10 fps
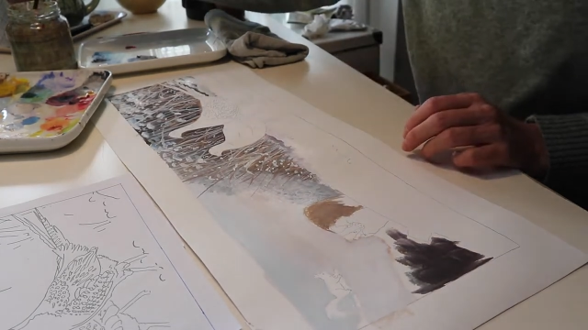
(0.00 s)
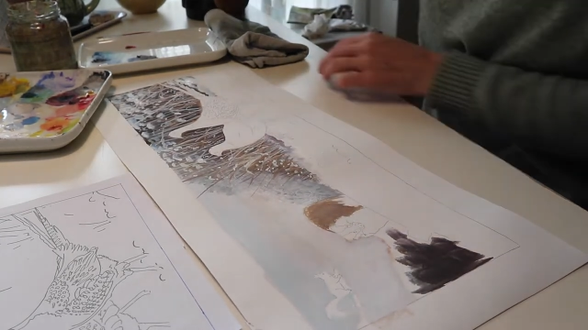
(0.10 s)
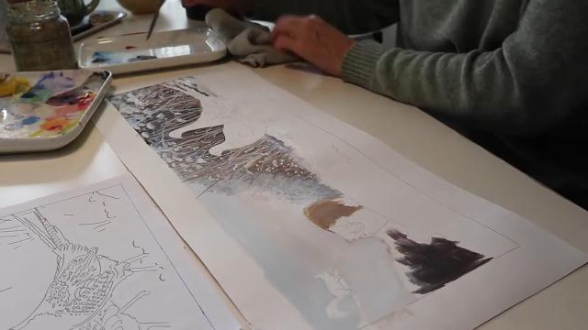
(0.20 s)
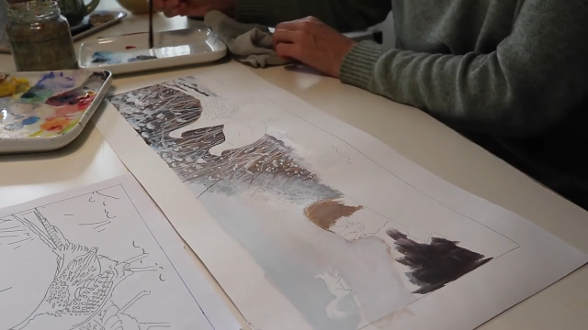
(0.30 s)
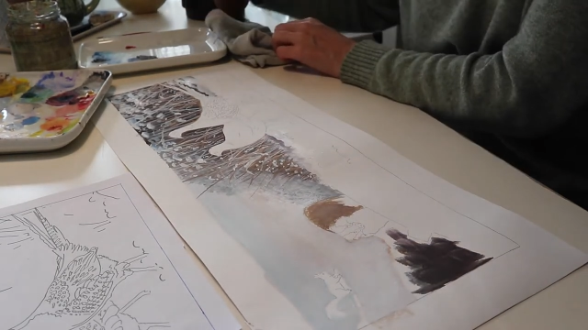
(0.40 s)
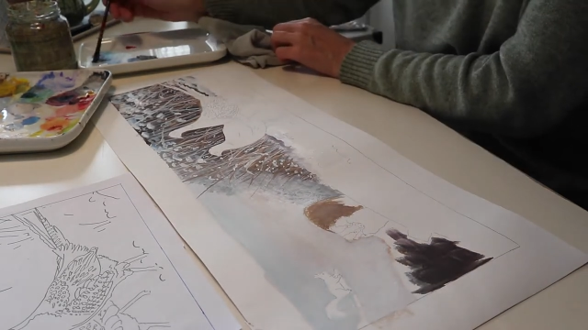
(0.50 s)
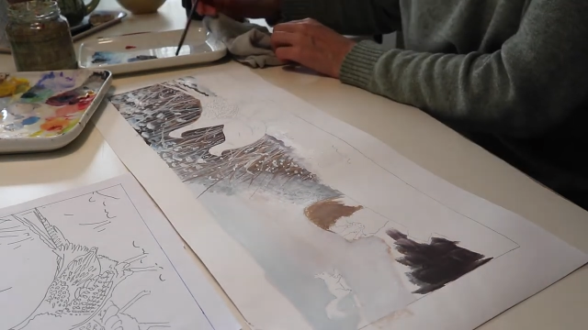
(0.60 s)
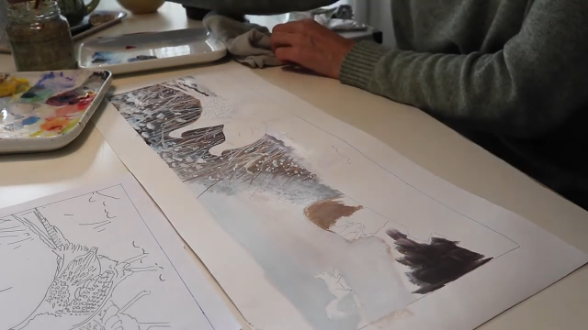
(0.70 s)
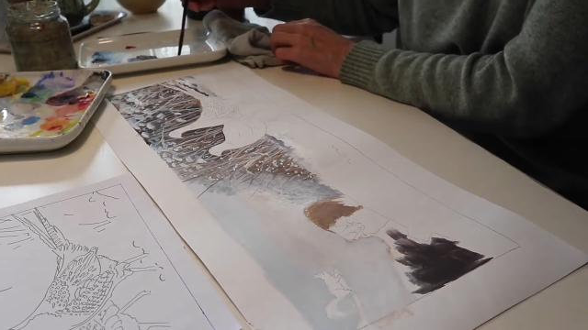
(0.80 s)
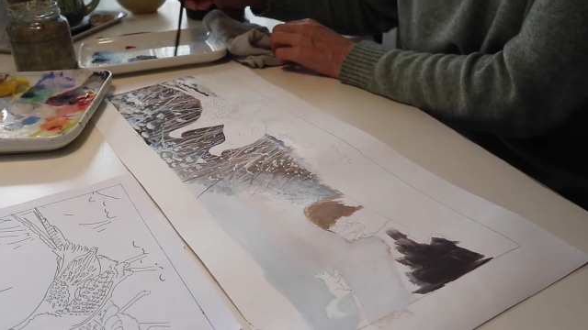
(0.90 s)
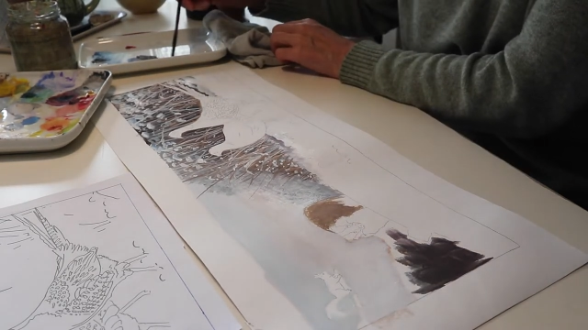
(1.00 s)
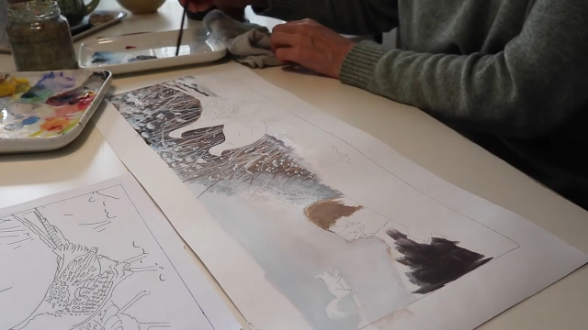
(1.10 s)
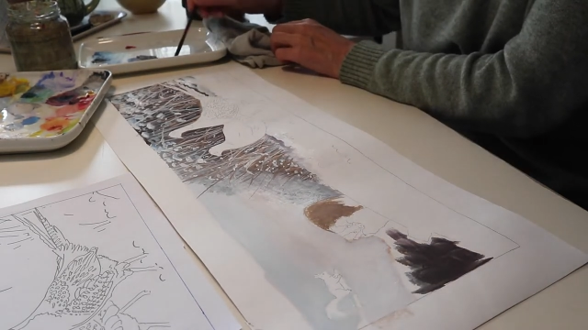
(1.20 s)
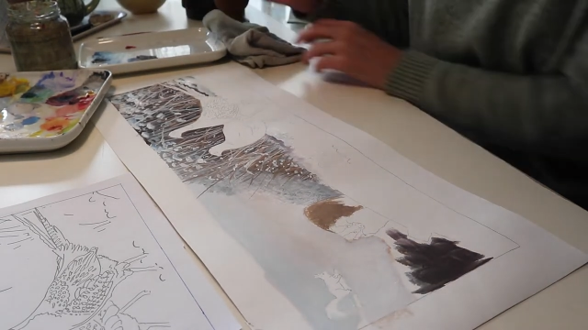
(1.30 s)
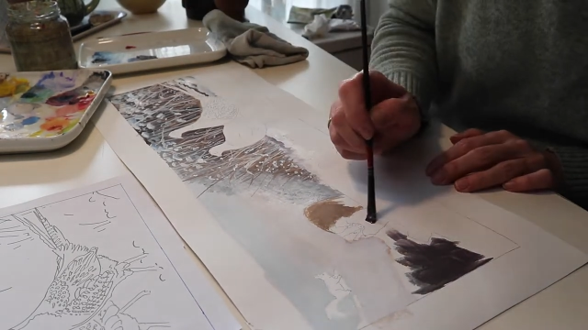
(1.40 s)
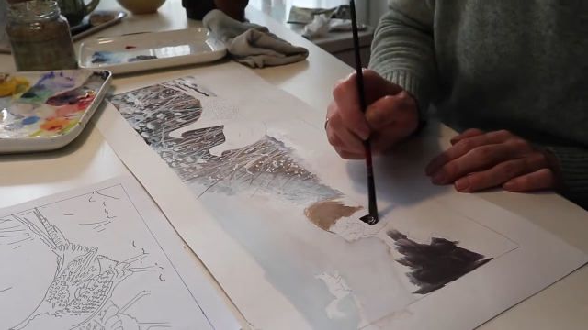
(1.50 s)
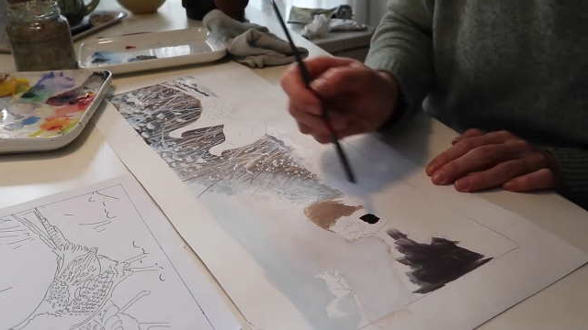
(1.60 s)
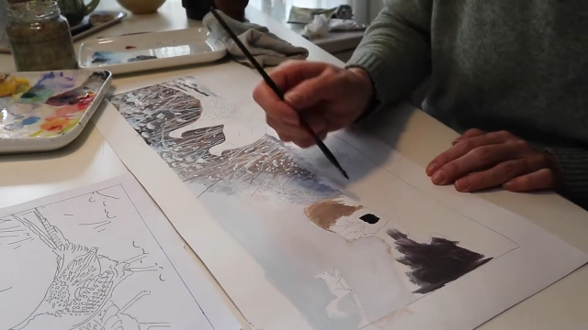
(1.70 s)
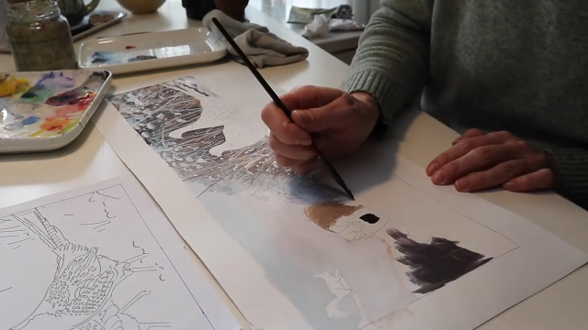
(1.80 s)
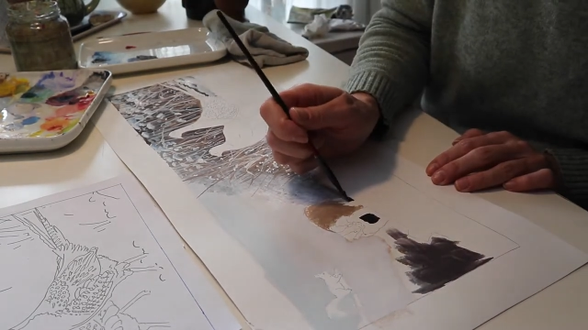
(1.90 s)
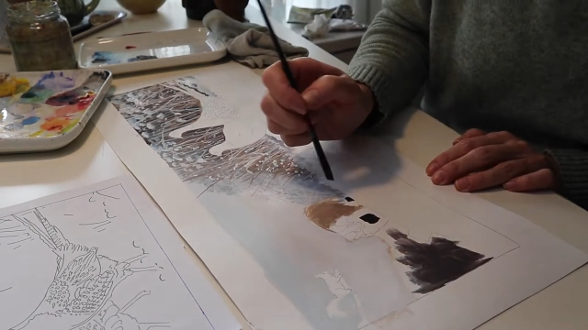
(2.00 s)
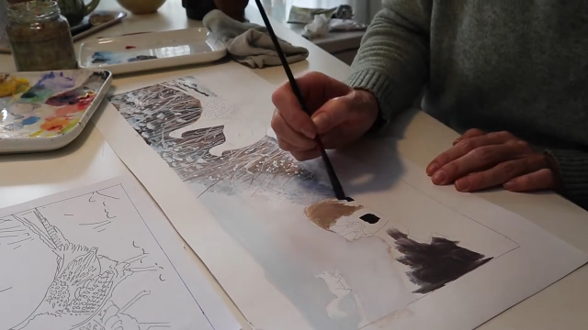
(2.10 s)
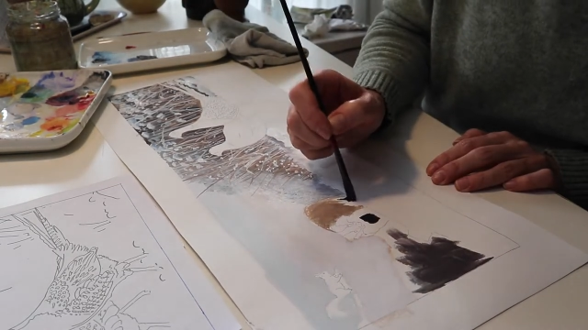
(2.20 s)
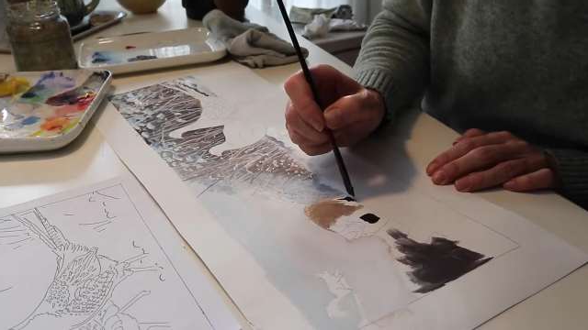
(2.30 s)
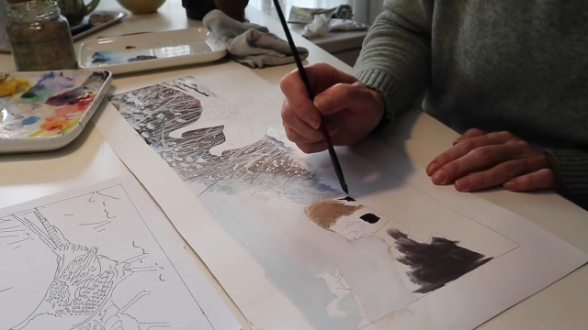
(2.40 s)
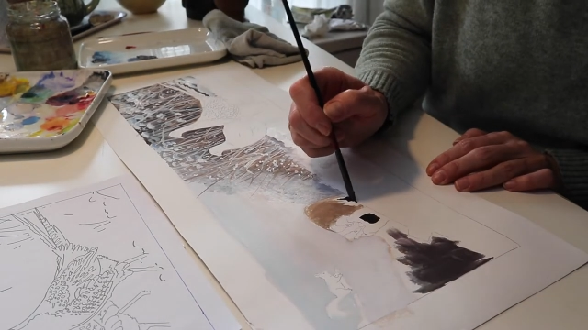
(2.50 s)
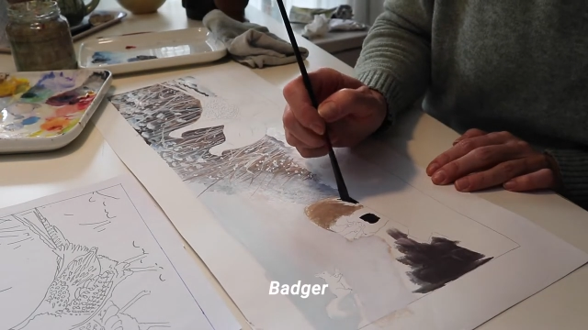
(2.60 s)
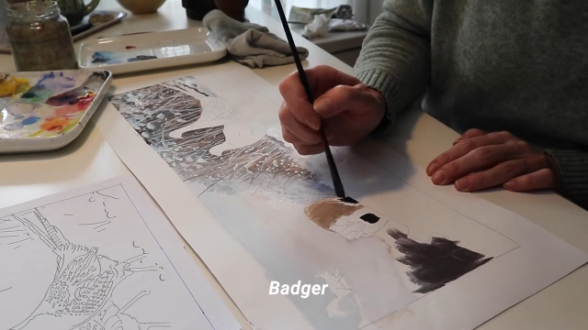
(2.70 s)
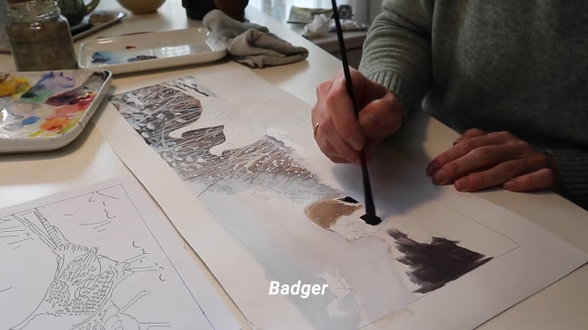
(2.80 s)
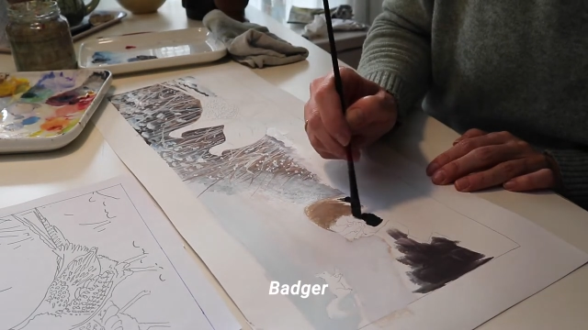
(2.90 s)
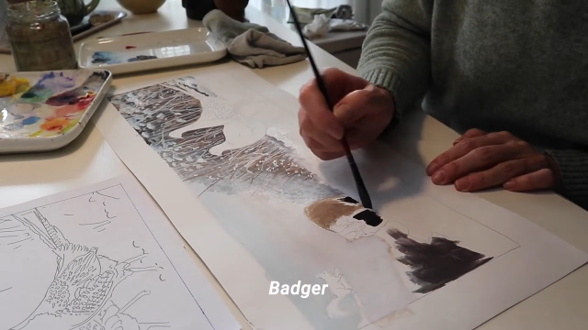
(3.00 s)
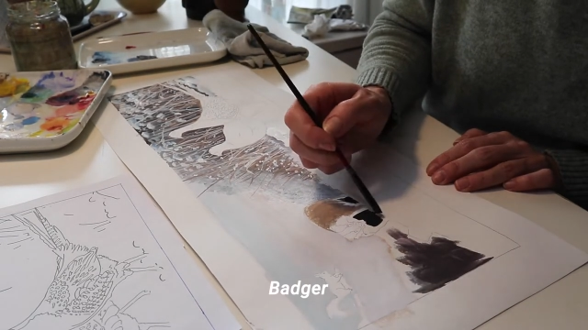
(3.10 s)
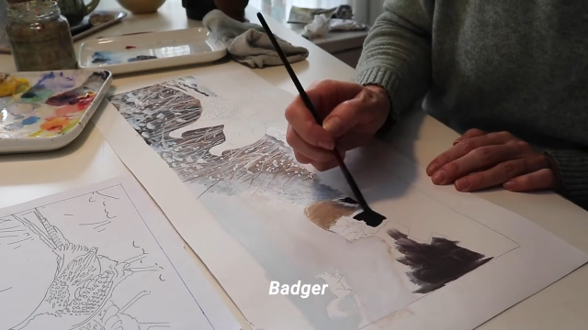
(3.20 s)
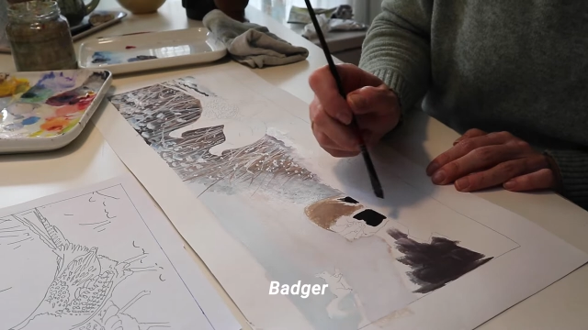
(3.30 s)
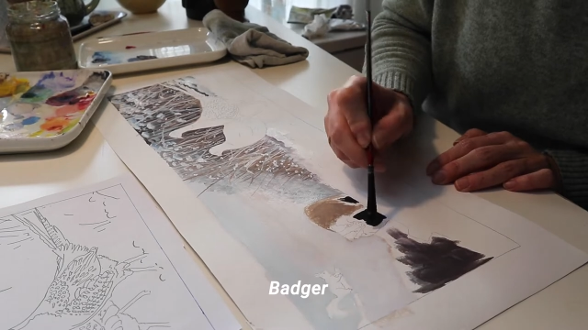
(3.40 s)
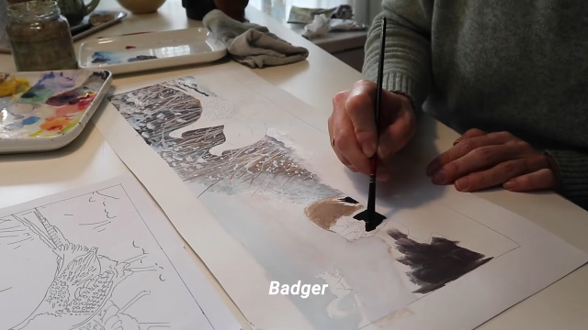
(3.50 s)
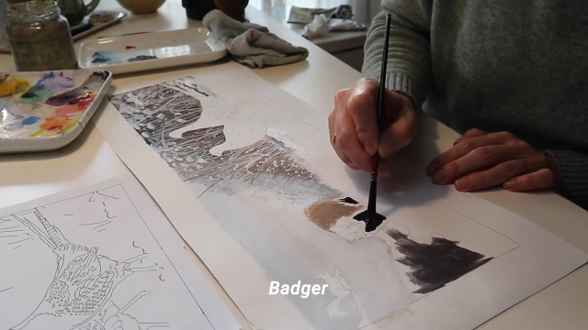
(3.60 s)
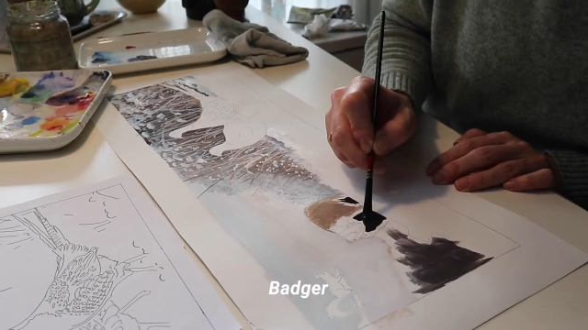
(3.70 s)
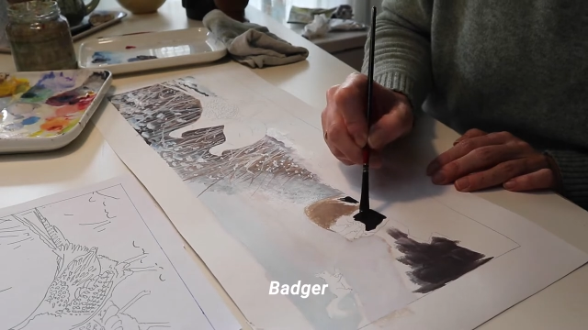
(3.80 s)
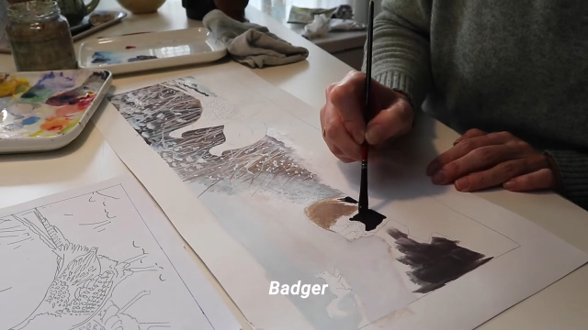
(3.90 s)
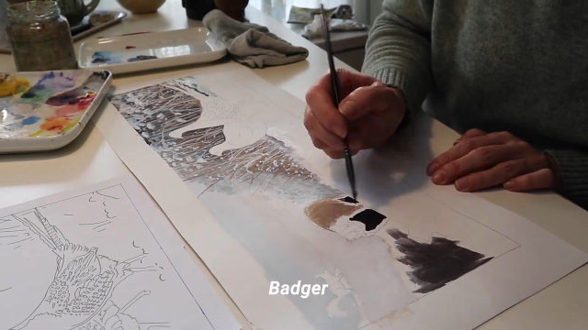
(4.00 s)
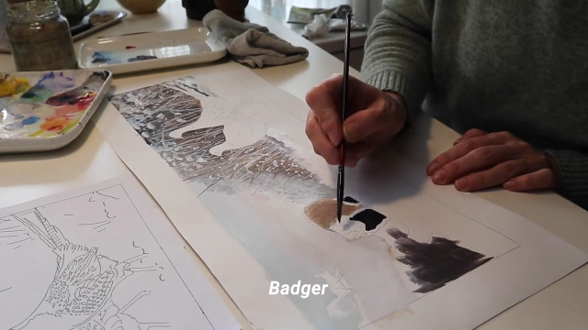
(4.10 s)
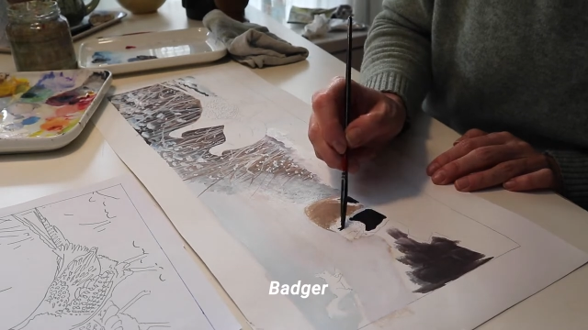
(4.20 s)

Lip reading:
[unreadable: no face in view]